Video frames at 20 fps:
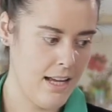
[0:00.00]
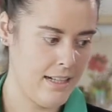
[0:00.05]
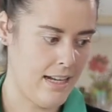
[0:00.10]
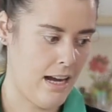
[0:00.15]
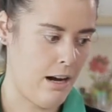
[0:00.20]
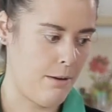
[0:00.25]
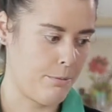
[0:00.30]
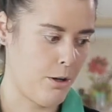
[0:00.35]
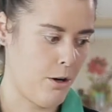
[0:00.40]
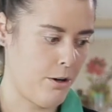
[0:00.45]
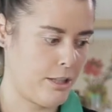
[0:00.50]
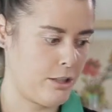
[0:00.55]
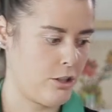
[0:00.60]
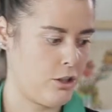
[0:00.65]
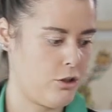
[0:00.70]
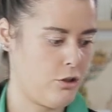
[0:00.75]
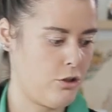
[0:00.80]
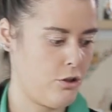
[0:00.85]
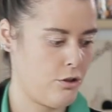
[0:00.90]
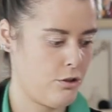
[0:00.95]
Now I'm going
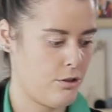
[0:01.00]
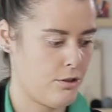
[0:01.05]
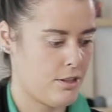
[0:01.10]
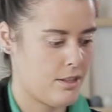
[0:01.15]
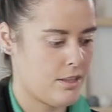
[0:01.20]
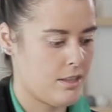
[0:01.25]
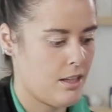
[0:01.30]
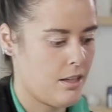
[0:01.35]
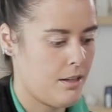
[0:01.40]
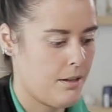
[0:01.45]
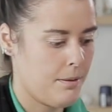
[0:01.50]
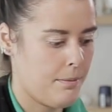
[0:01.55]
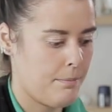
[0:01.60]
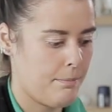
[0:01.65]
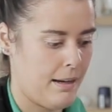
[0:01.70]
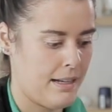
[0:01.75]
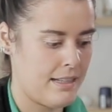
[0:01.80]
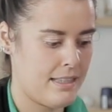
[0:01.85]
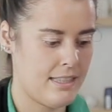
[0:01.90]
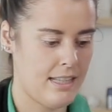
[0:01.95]
to use
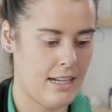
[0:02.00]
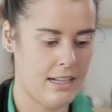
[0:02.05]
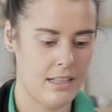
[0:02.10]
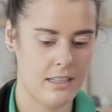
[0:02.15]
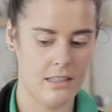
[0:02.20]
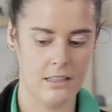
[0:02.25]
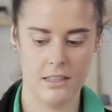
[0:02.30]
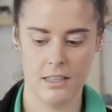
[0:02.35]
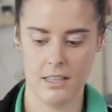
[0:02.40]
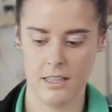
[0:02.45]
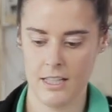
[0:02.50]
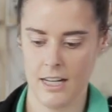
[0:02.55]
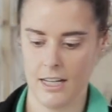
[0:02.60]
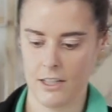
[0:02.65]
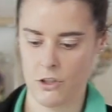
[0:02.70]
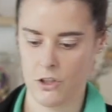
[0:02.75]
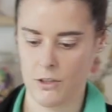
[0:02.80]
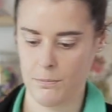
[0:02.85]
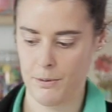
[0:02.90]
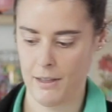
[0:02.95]
my second
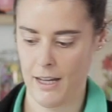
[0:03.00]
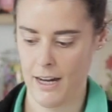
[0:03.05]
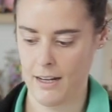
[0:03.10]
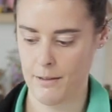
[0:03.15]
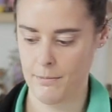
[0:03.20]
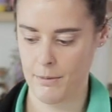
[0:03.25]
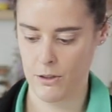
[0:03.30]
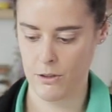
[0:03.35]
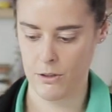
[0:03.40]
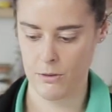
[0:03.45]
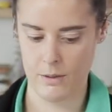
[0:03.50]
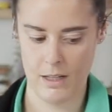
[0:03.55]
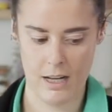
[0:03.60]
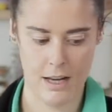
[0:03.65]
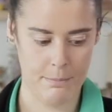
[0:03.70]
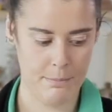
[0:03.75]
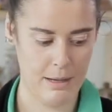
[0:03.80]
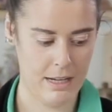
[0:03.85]
texture plate, because we are